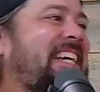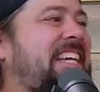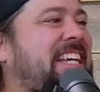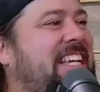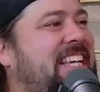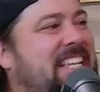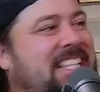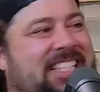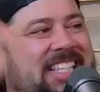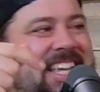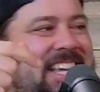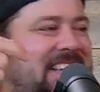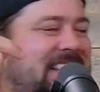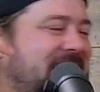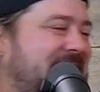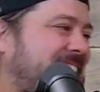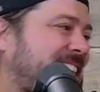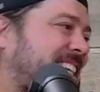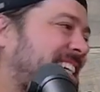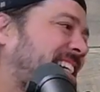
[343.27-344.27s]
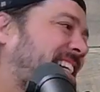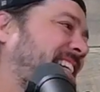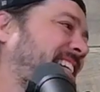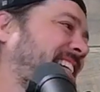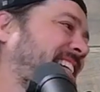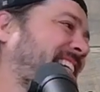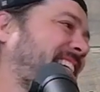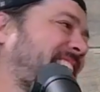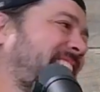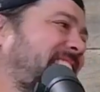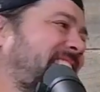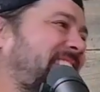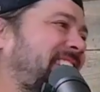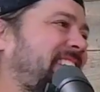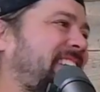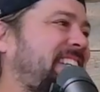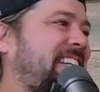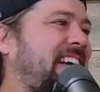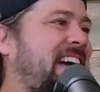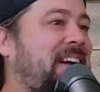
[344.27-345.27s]
He's he guilty.
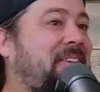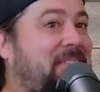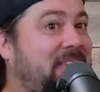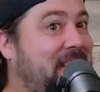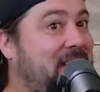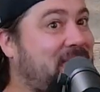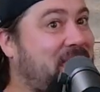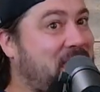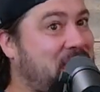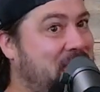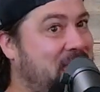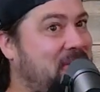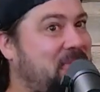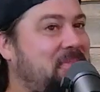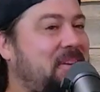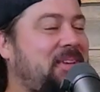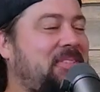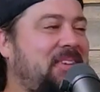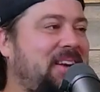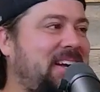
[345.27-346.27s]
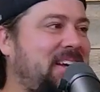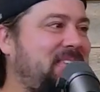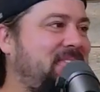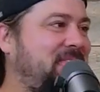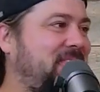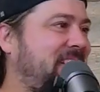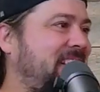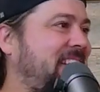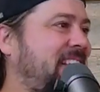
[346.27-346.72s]
I will never murder my he wife. said